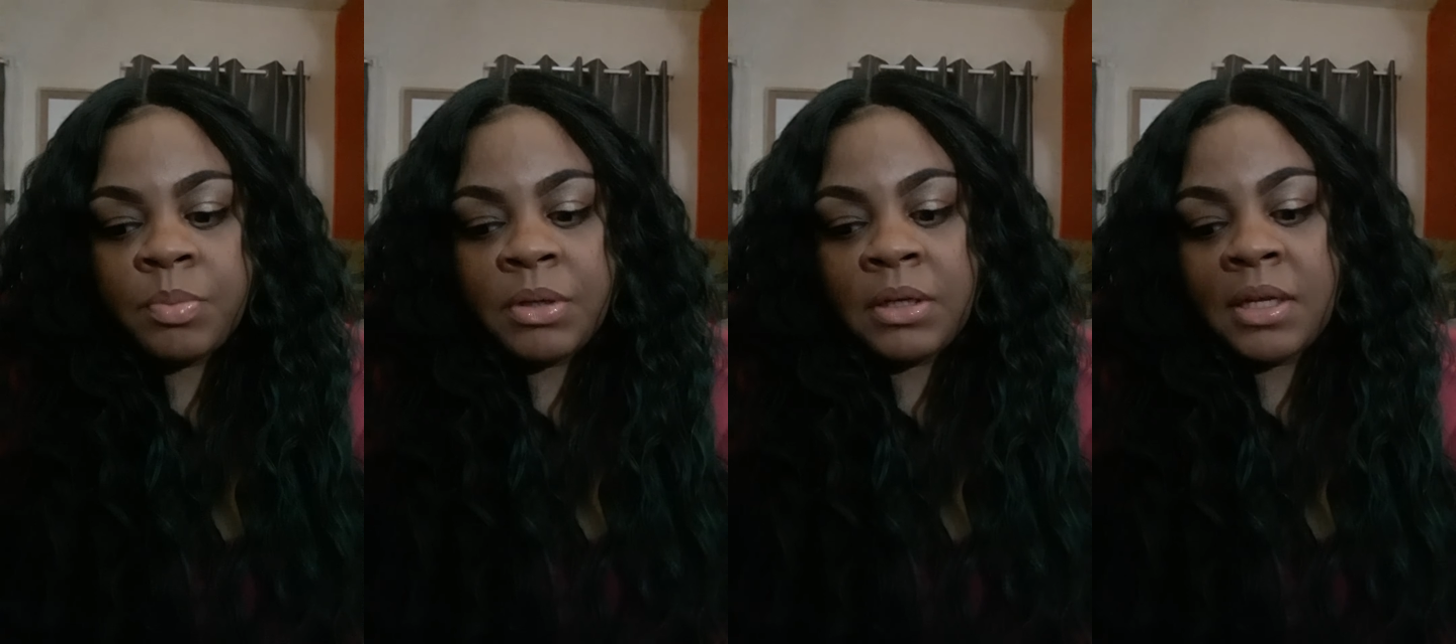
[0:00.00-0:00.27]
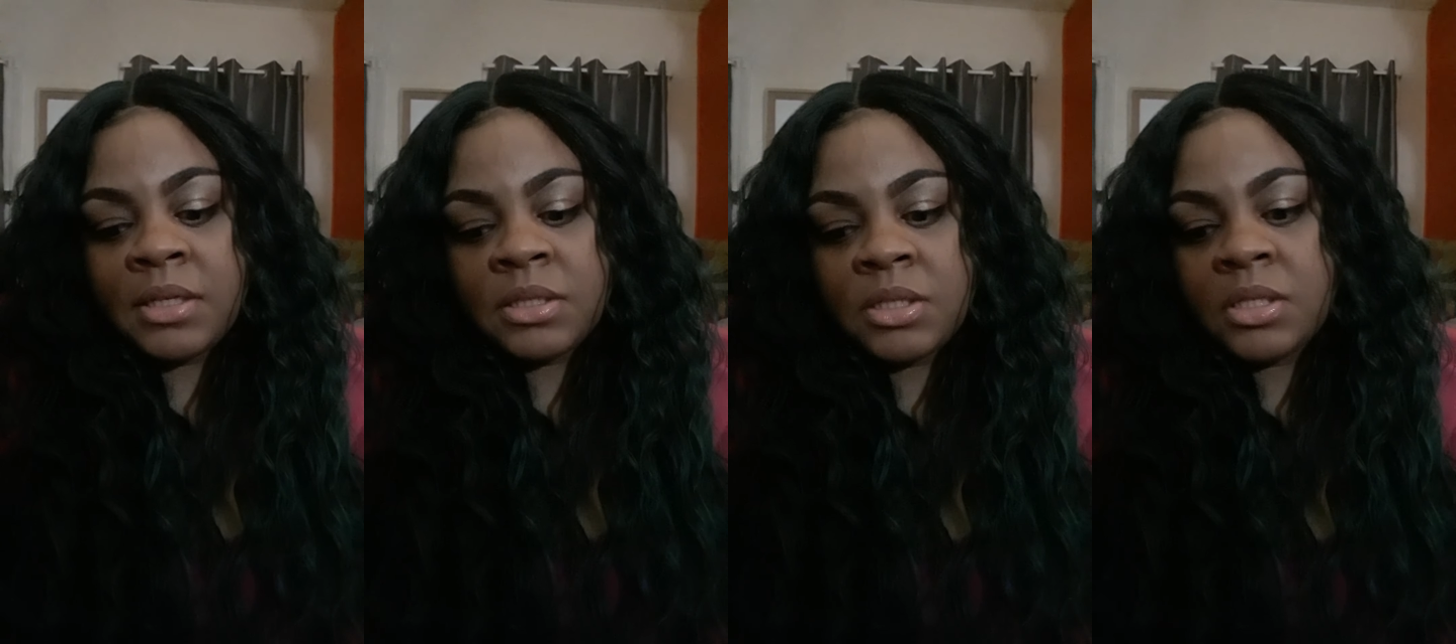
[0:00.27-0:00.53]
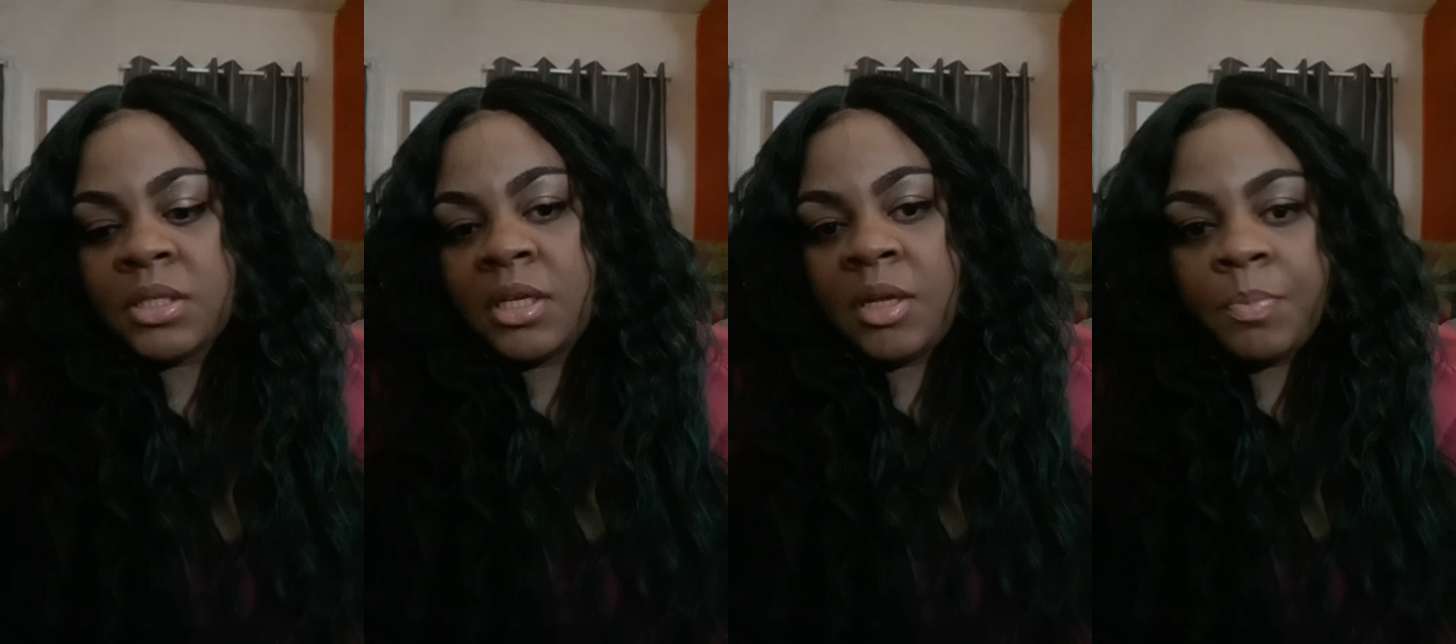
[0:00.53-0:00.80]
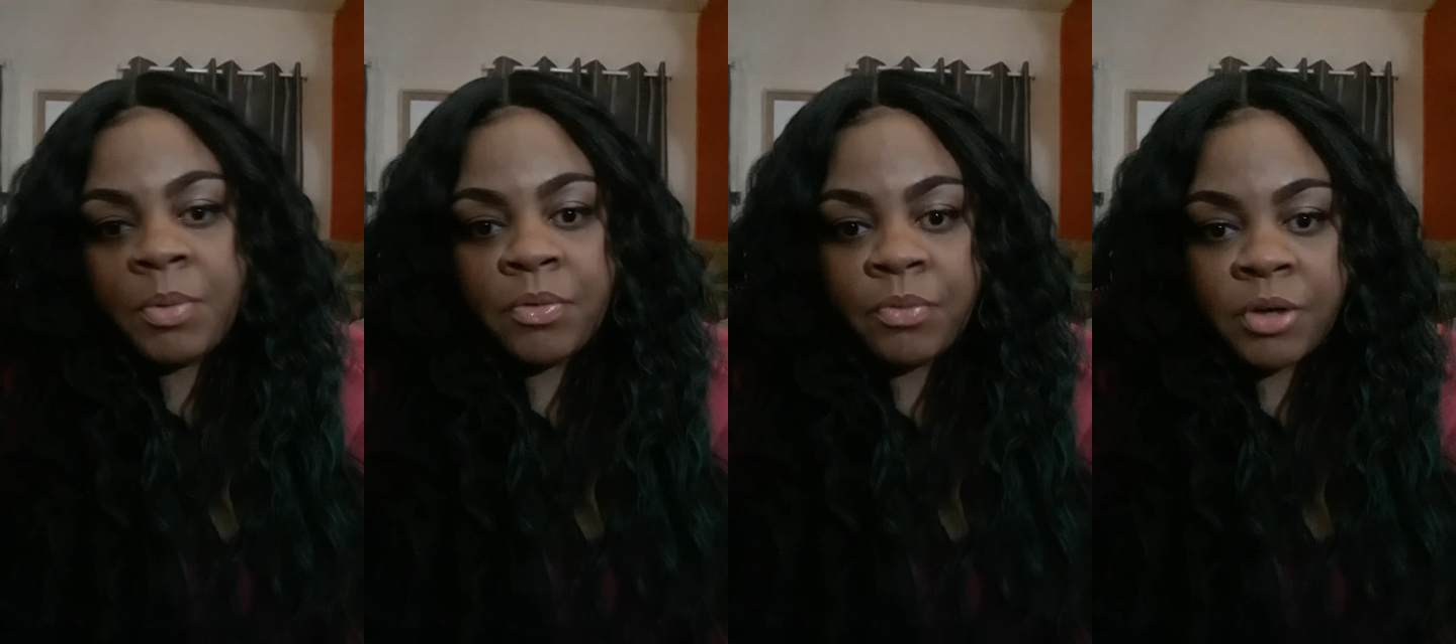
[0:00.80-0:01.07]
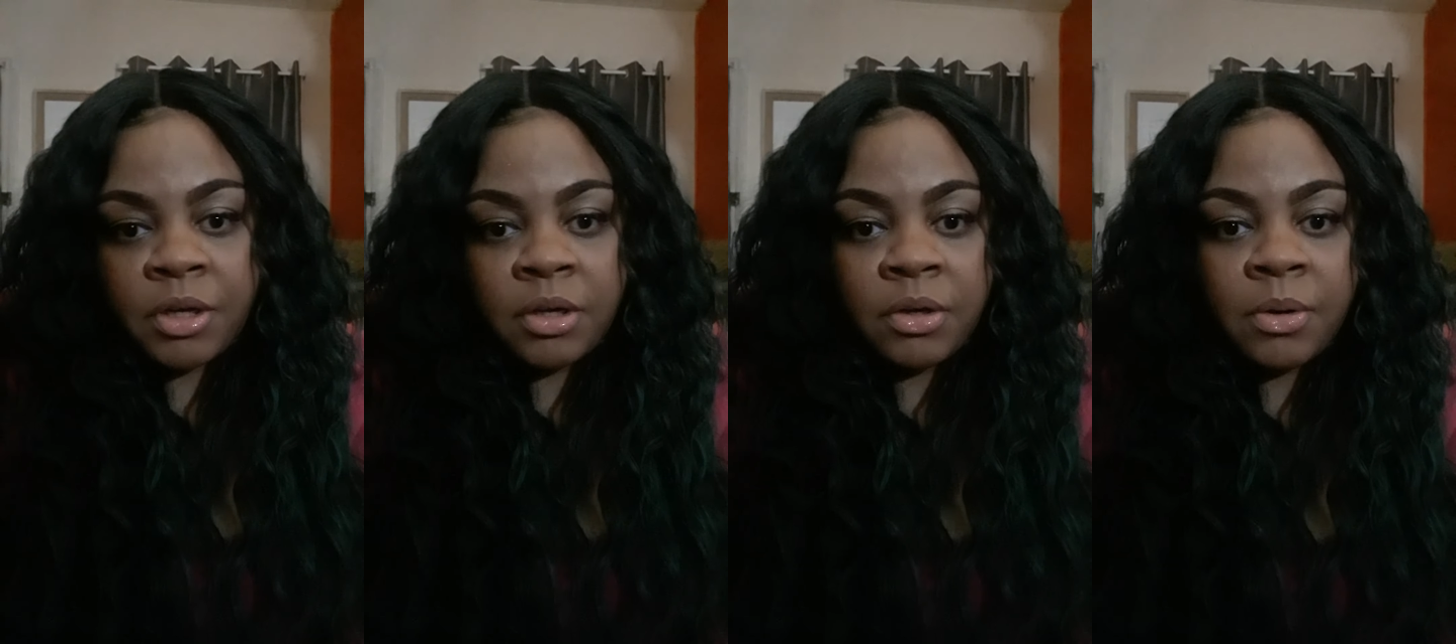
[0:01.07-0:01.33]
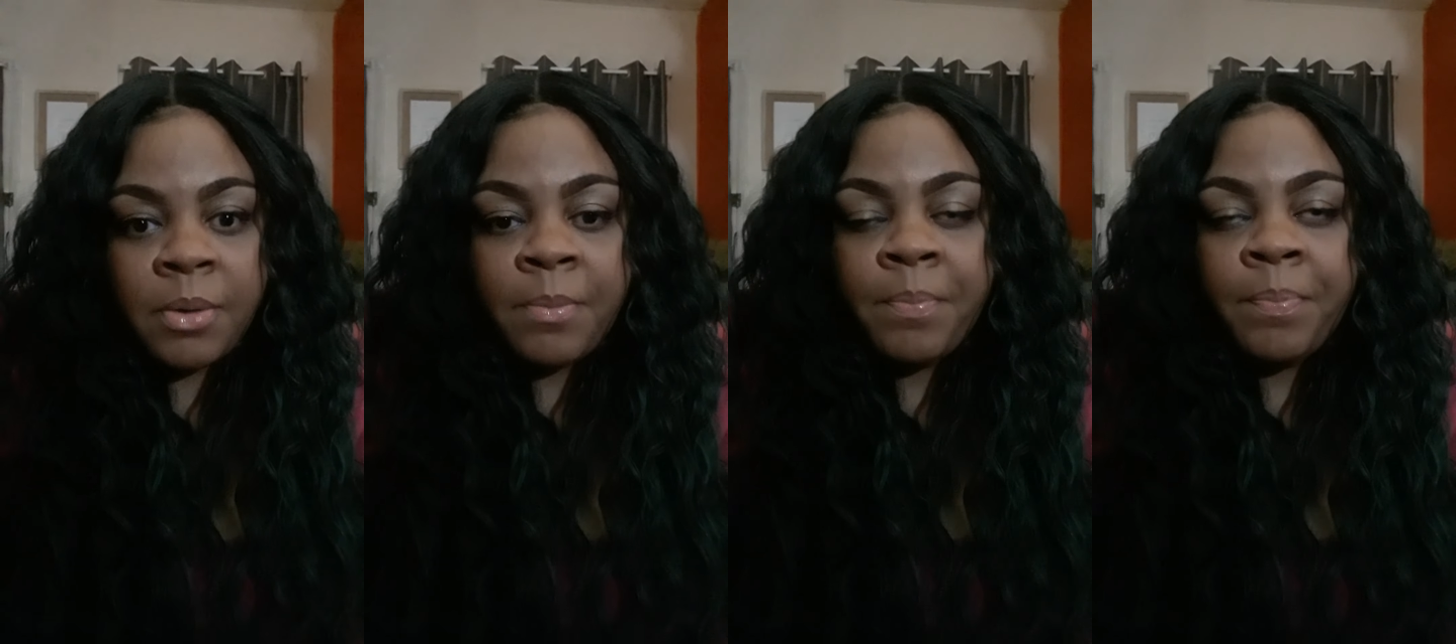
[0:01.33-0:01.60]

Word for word: but let's just keep it real.